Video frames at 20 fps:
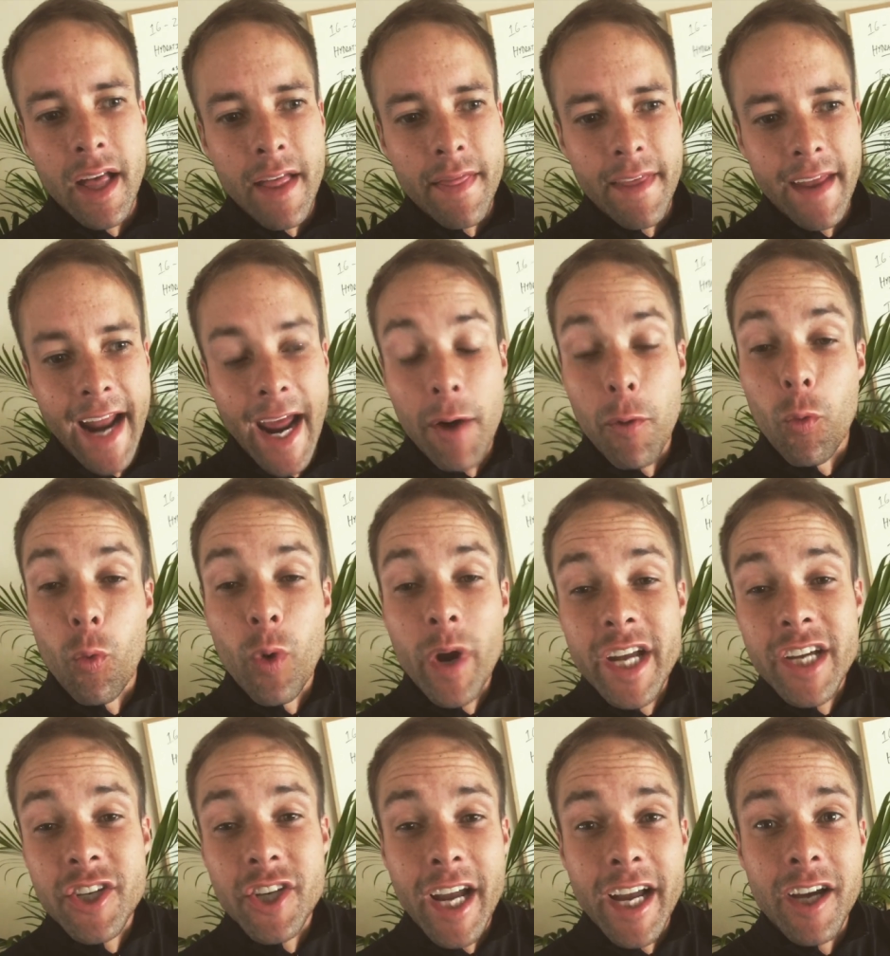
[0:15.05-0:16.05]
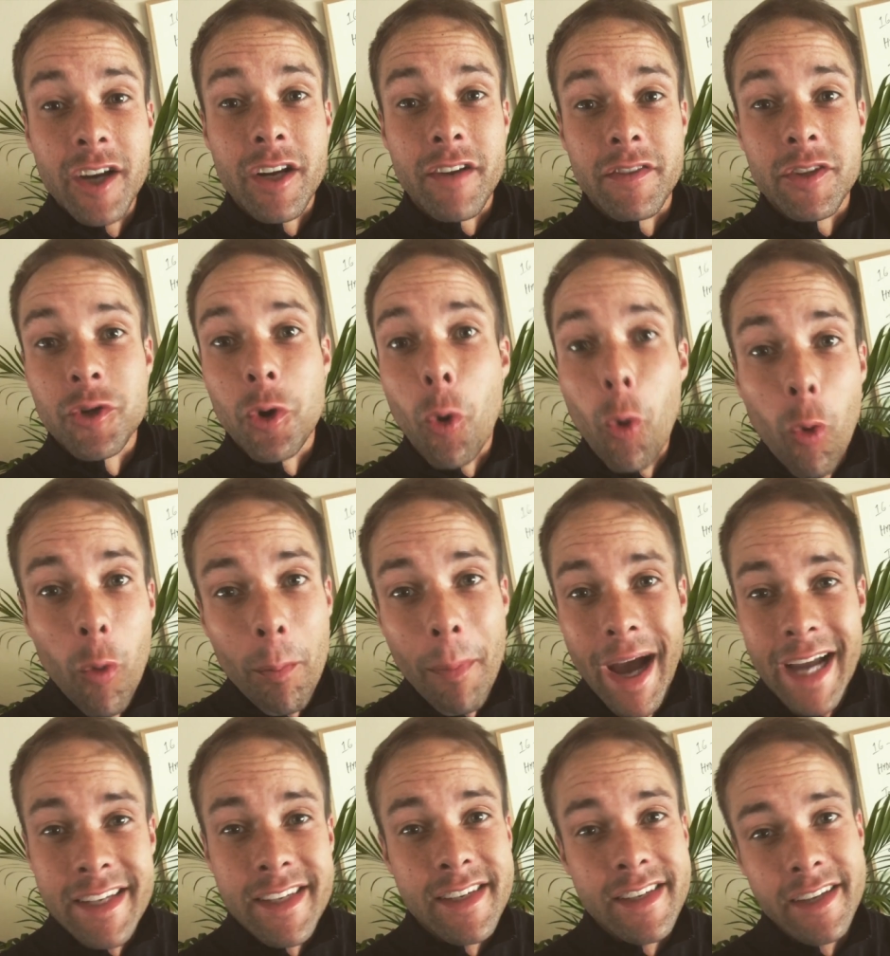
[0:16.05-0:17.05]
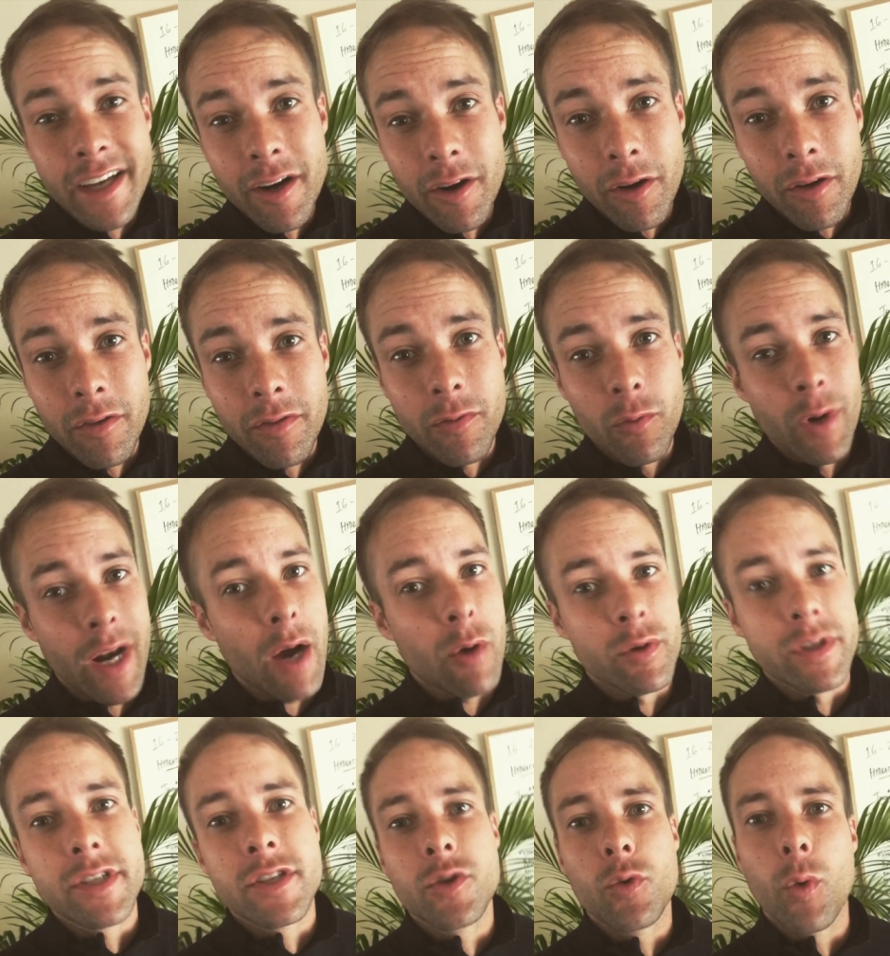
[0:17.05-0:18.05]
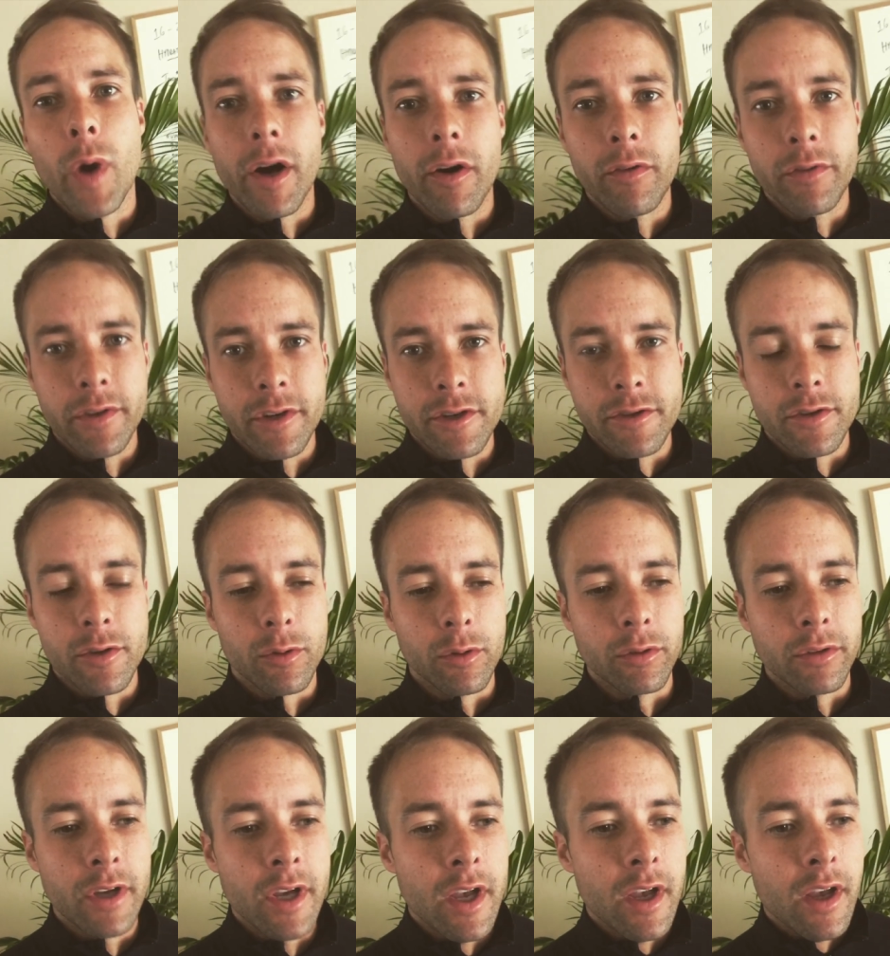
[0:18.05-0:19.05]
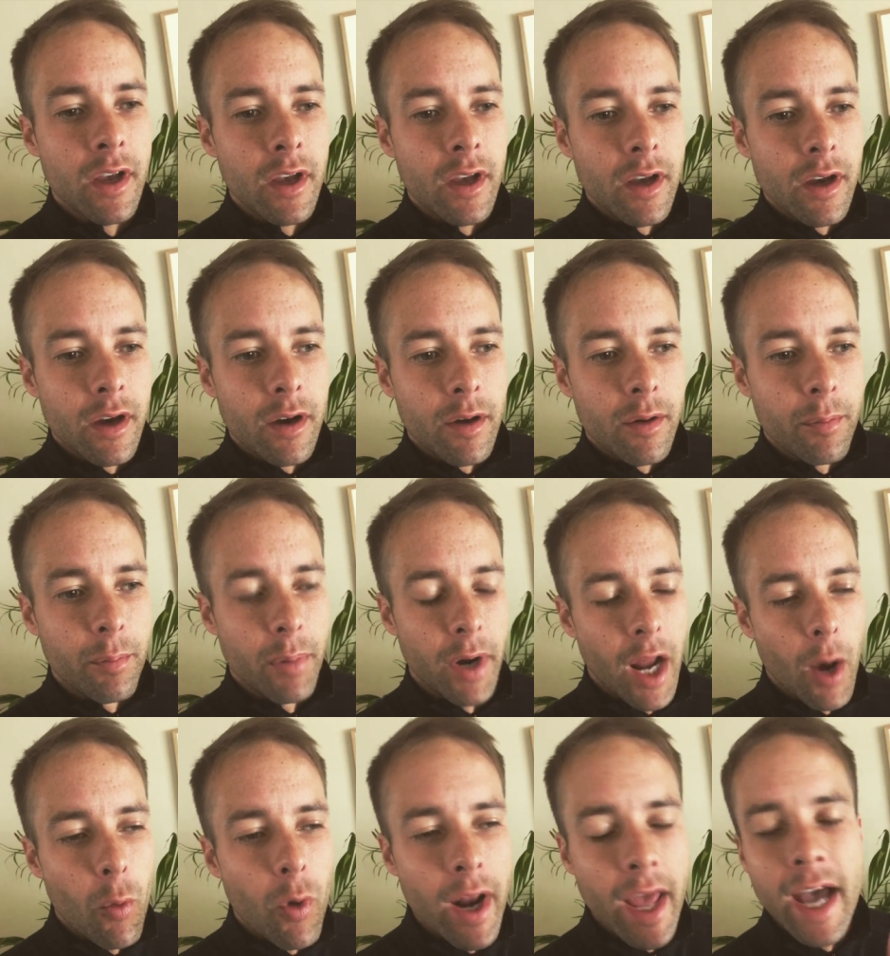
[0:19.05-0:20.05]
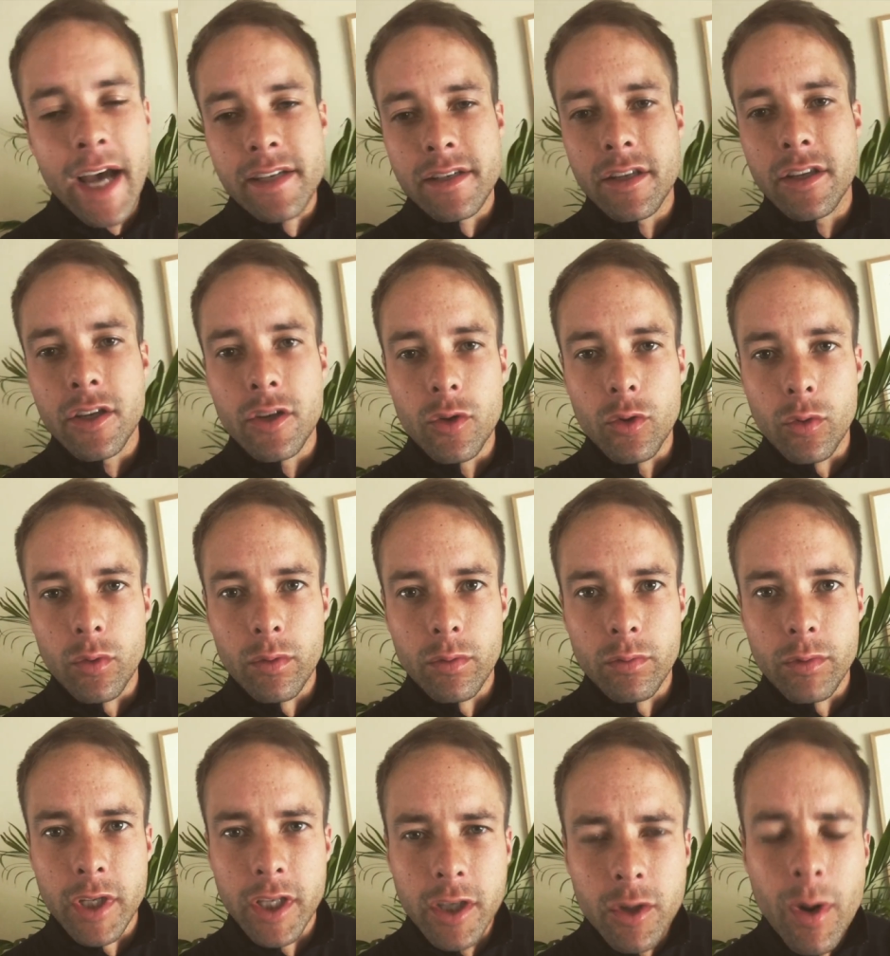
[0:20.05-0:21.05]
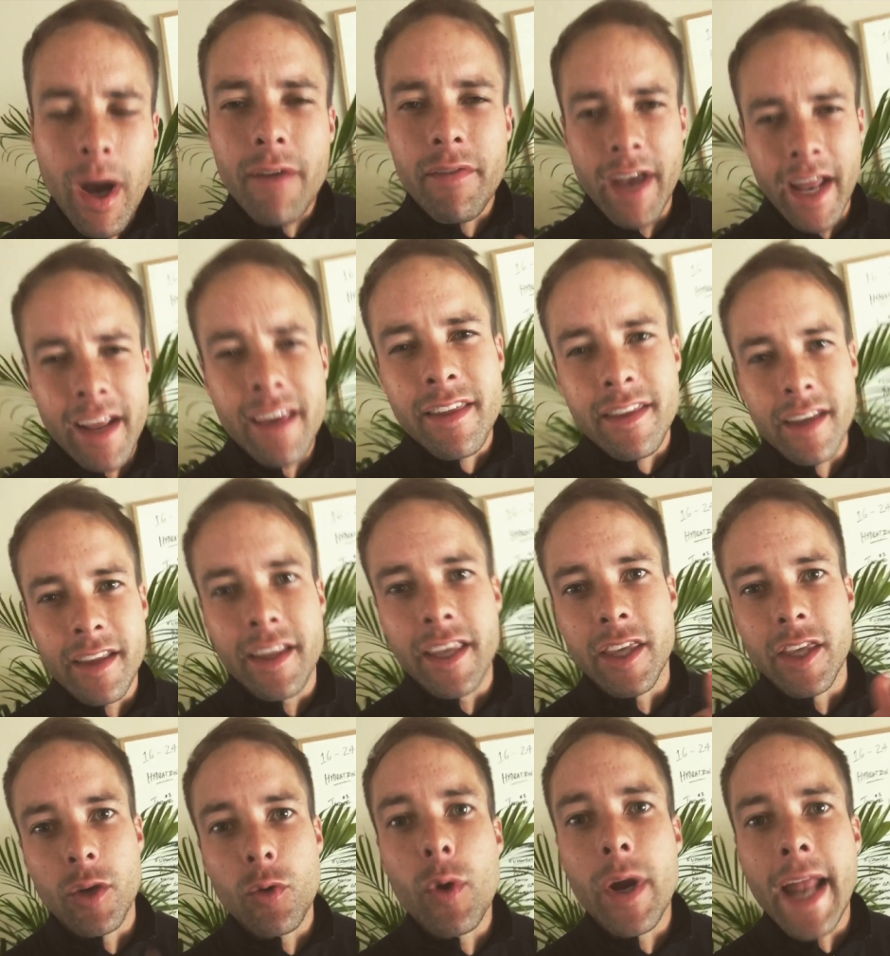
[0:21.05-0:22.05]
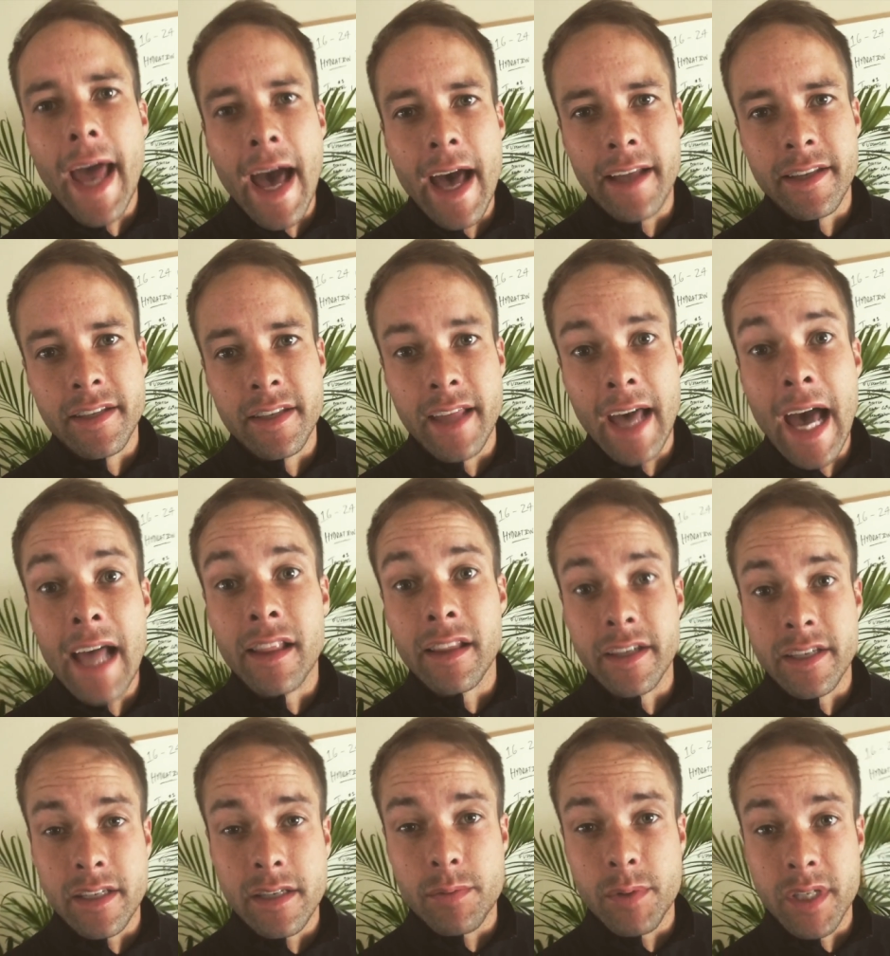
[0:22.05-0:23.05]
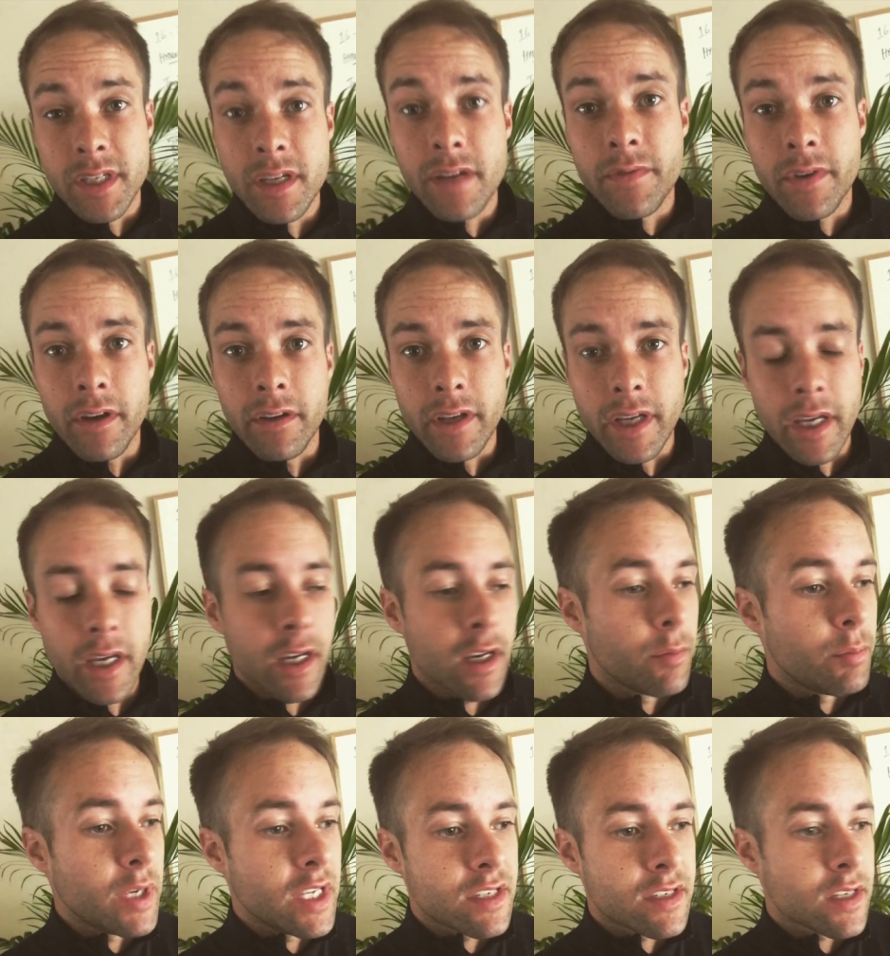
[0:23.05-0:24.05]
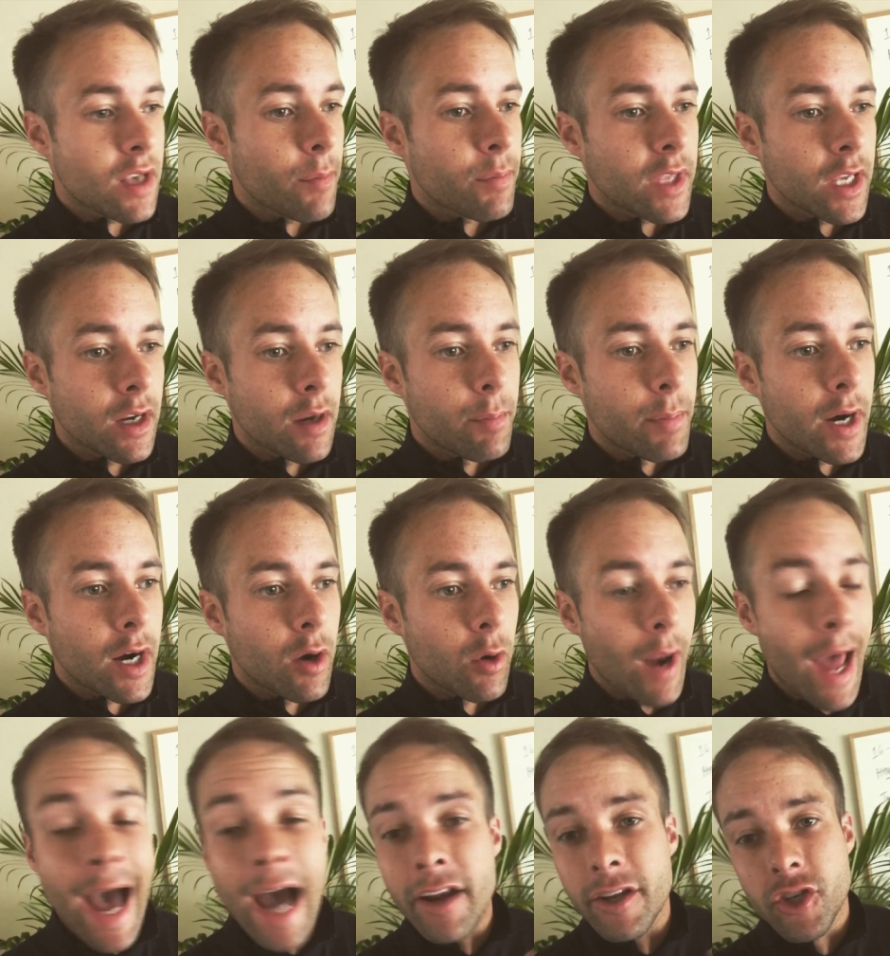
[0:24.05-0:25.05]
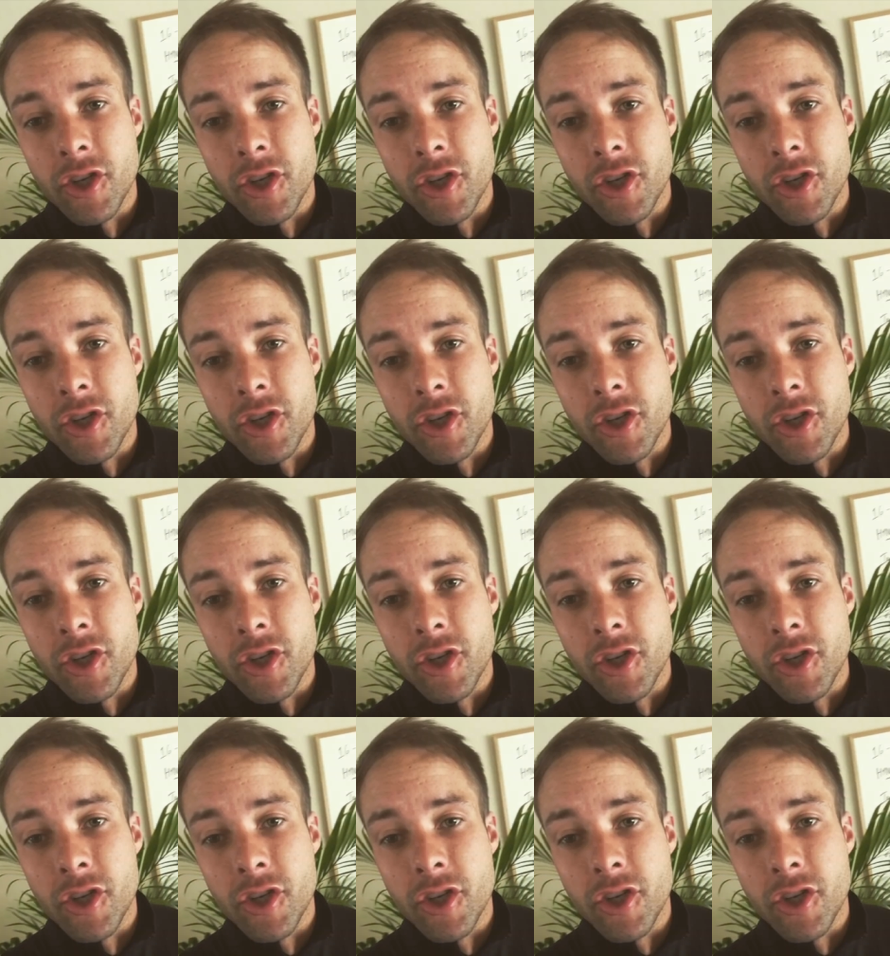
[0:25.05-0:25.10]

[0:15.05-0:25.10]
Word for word: that I wish I could have told myself when I was 12 years old. But I want to ask you do you have anything that you would add to that list specifically? It could be something about how to